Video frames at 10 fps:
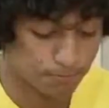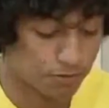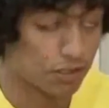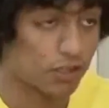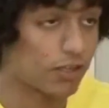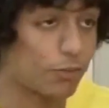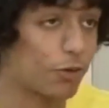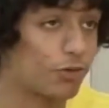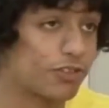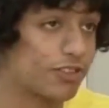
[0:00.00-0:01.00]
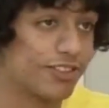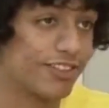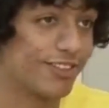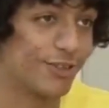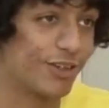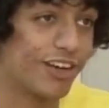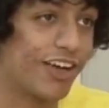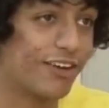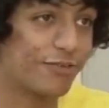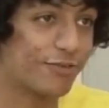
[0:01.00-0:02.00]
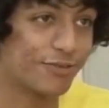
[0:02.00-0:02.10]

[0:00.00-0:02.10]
think about your life.